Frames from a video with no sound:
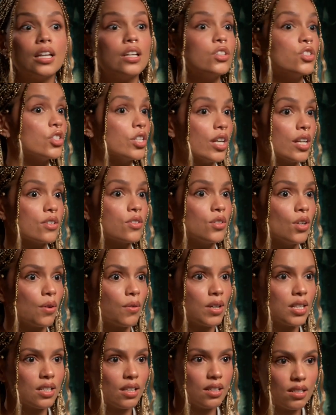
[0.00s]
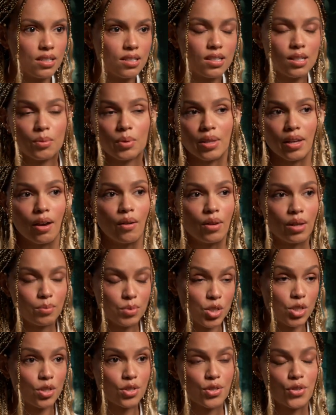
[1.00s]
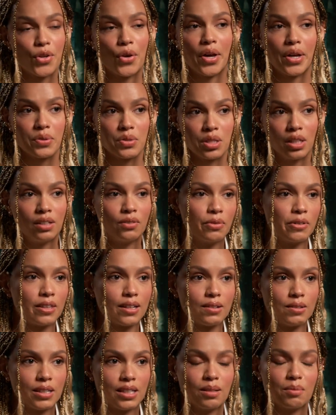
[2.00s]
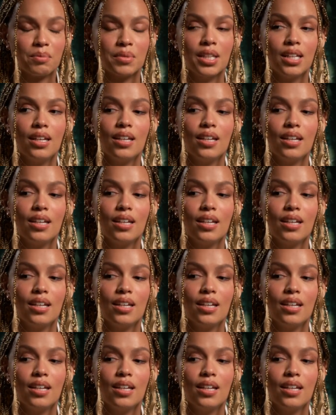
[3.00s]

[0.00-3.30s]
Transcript: she has no identity without him. She doesn't know how to live without him.